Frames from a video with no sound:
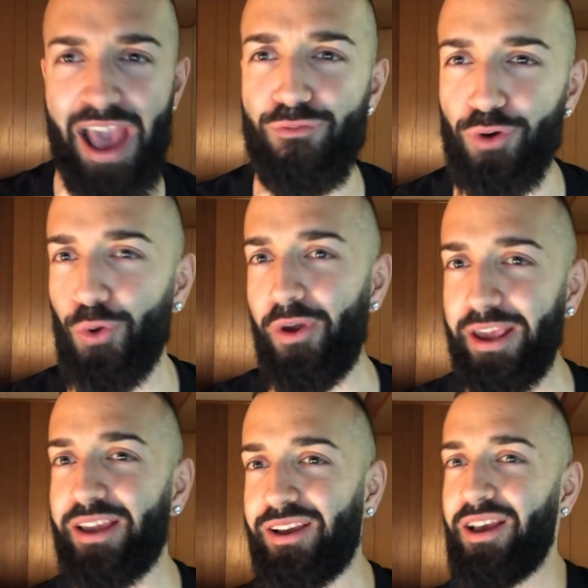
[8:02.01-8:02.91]
every
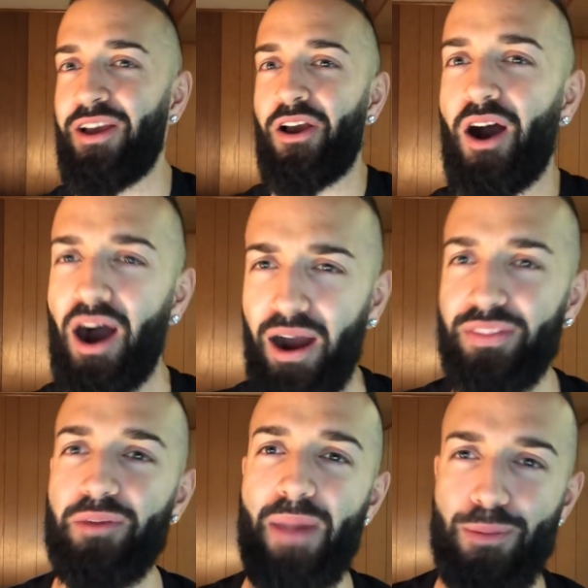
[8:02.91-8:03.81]
week
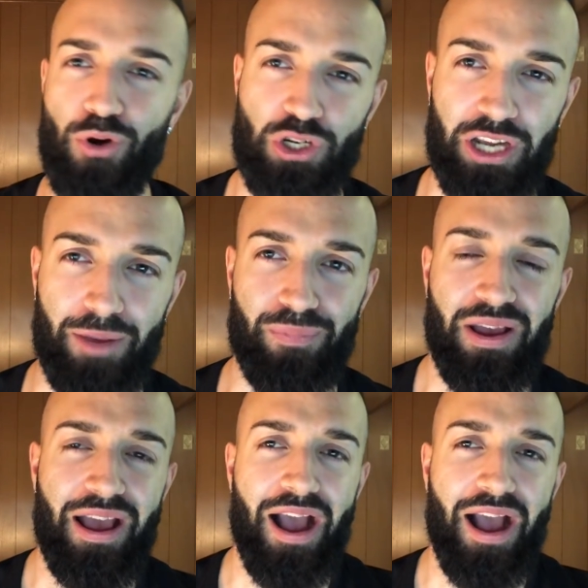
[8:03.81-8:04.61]
on the membership